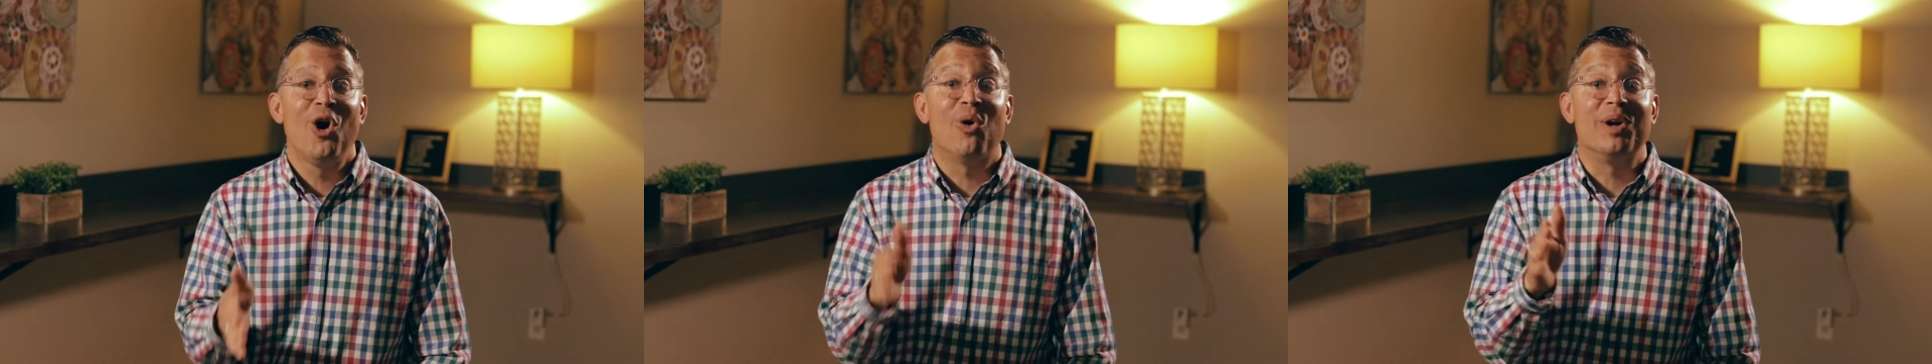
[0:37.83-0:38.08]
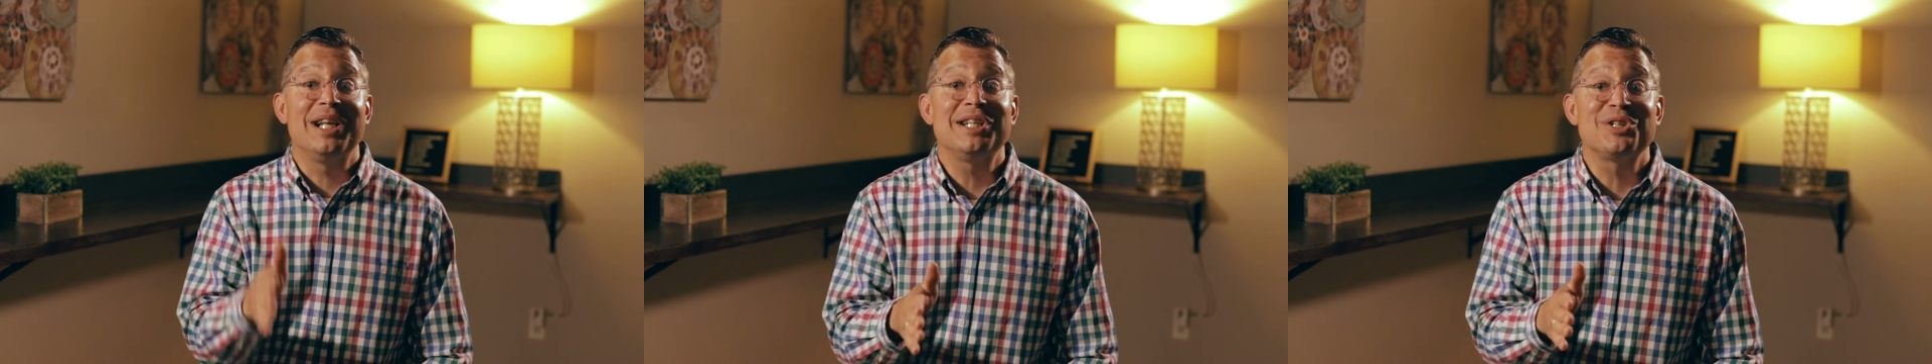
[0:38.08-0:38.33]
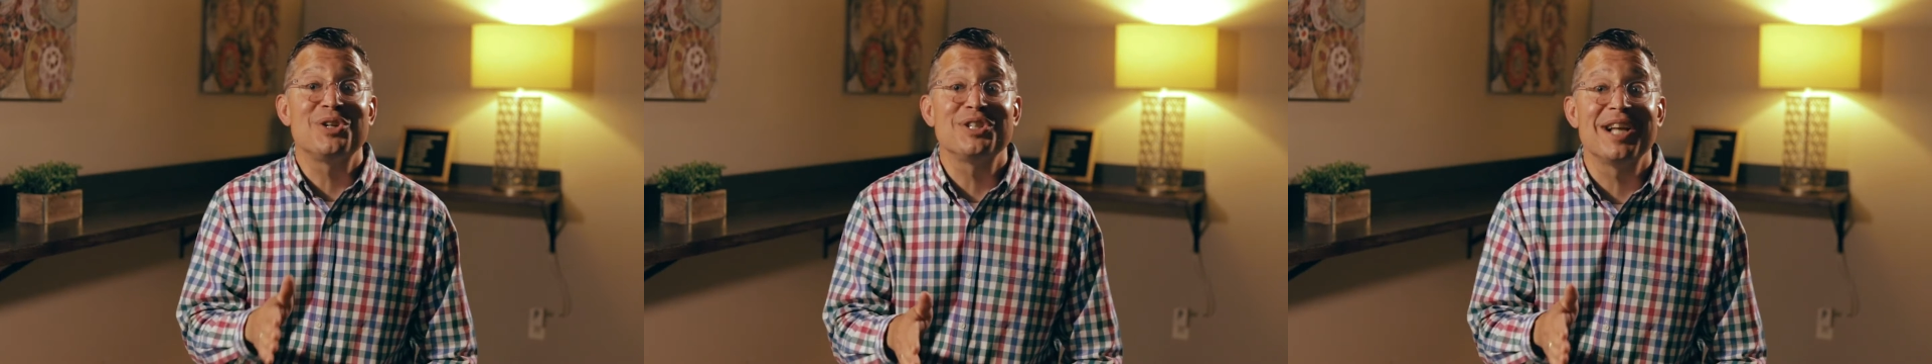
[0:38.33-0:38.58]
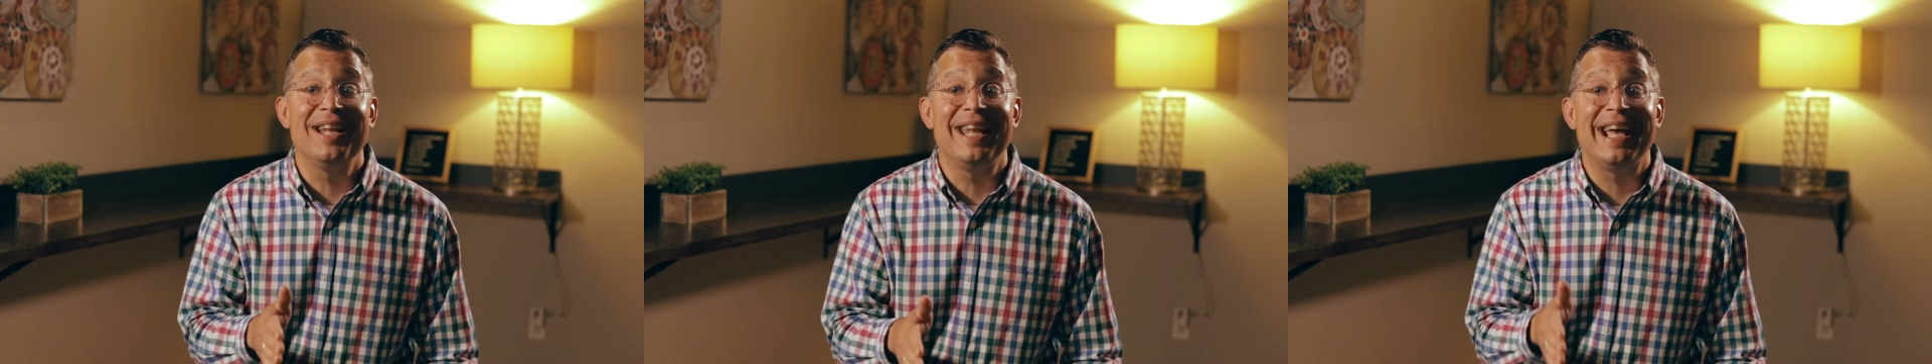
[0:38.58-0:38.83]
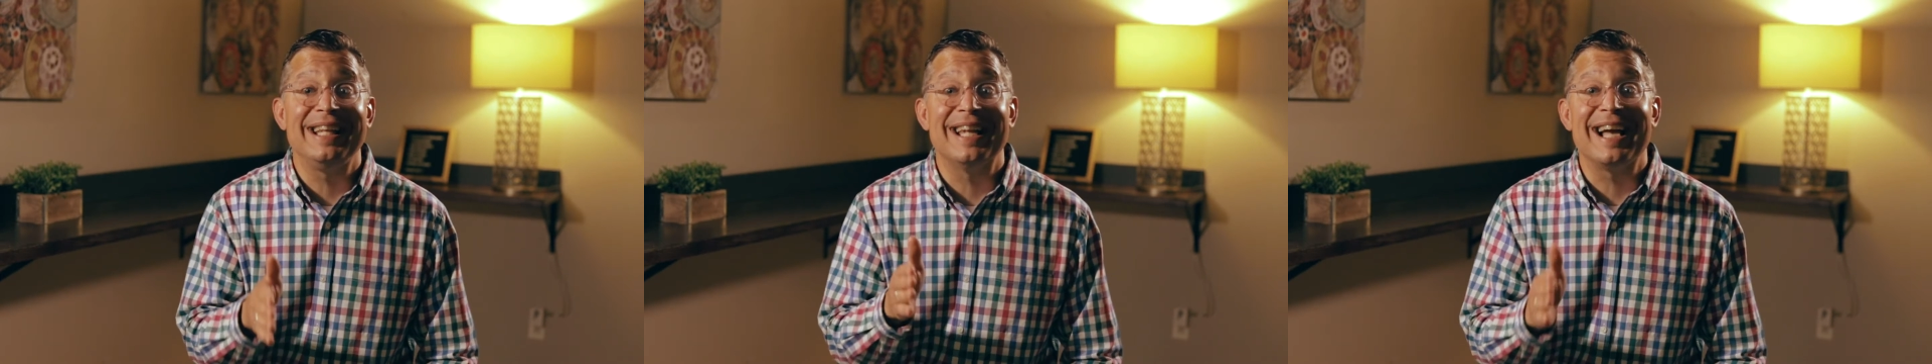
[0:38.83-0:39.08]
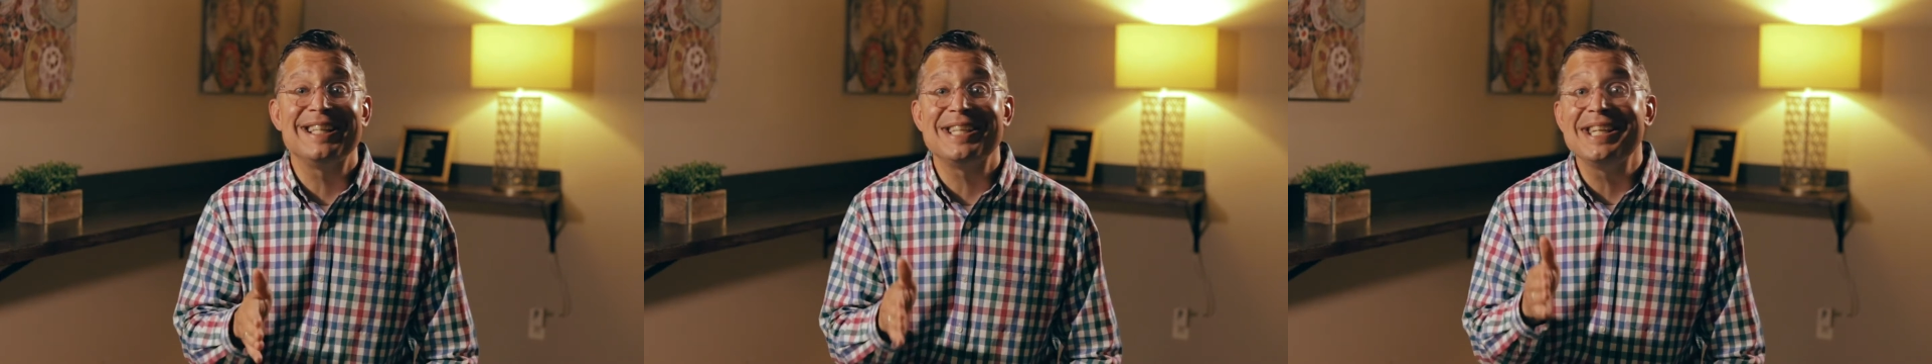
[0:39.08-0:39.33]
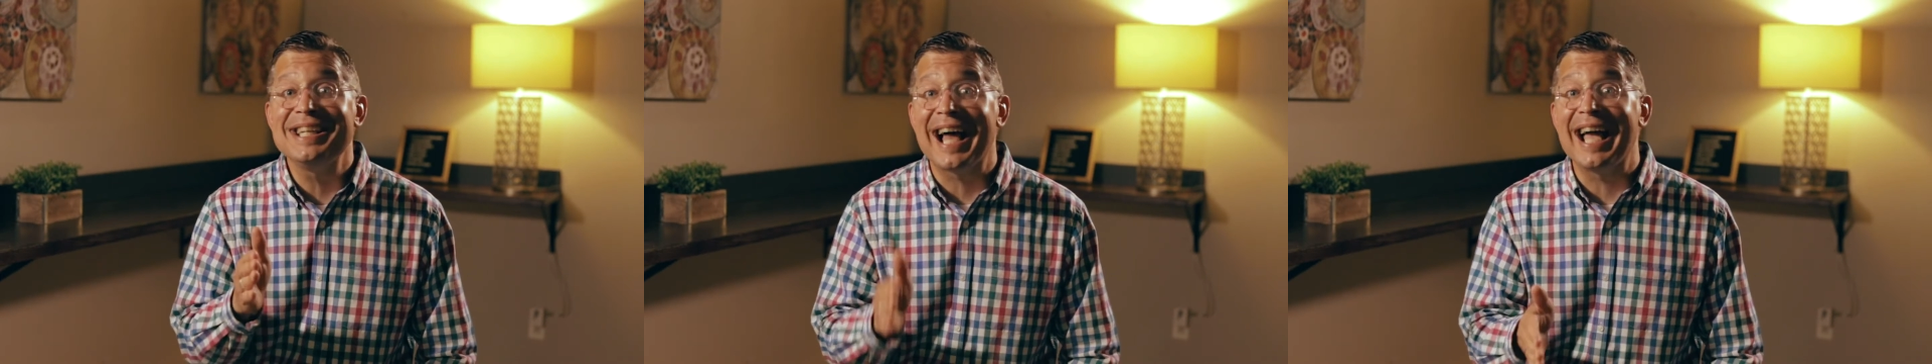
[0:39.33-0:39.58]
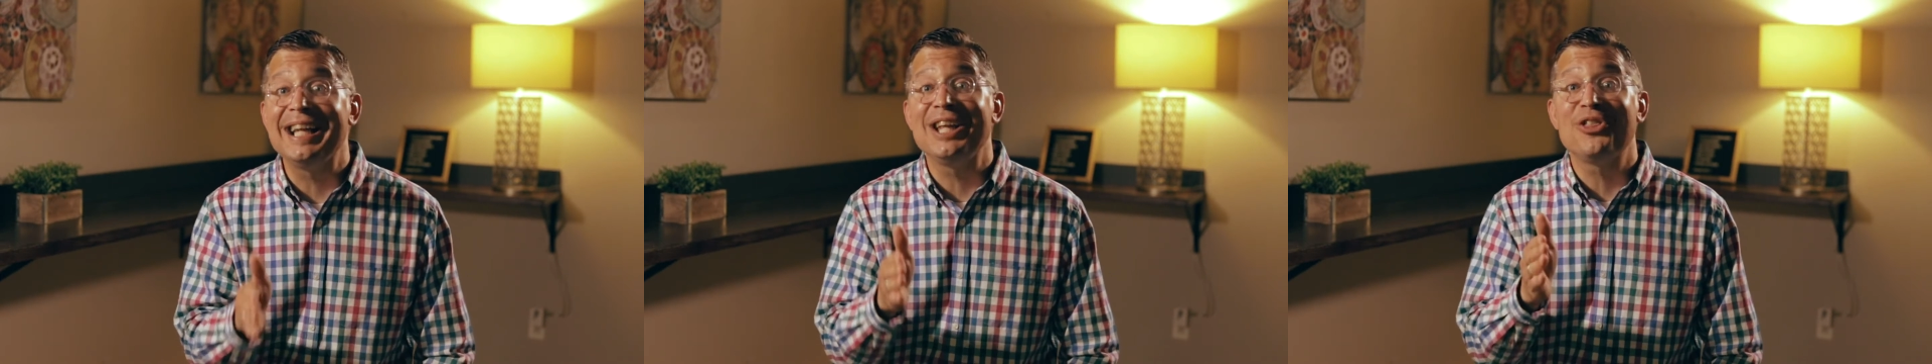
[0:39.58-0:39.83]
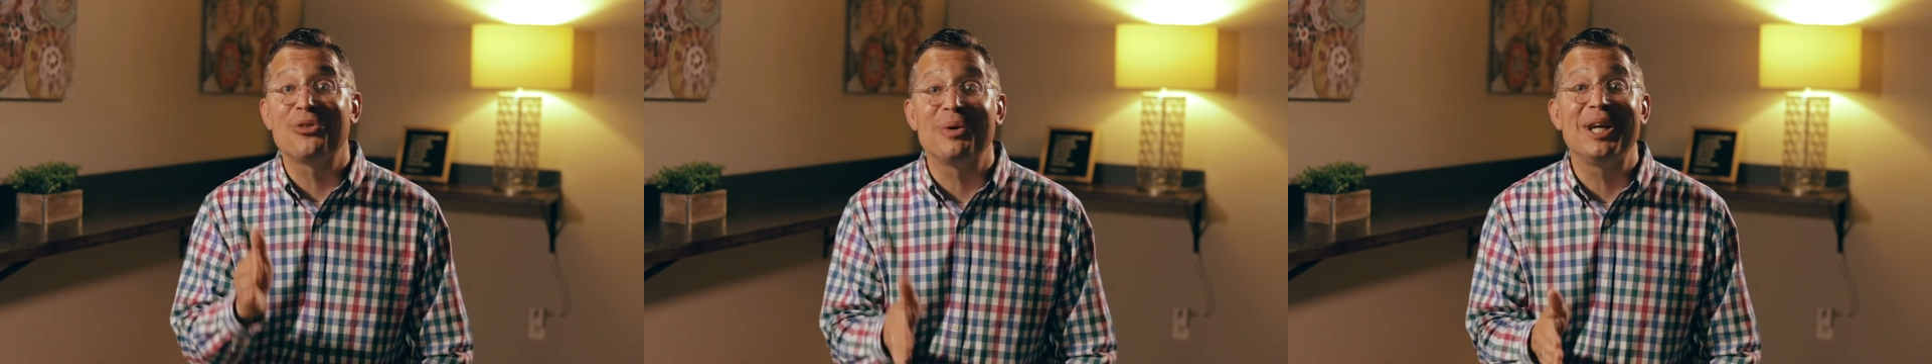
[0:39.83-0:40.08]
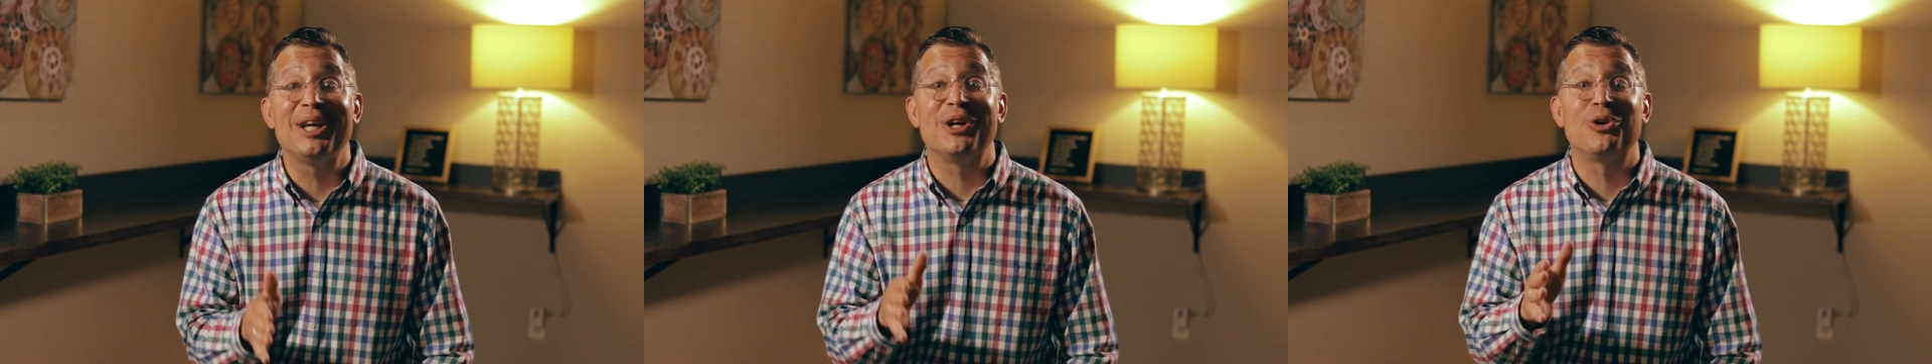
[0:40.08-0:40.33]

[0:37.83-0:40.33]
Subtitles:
On Easter Sunday, 1993,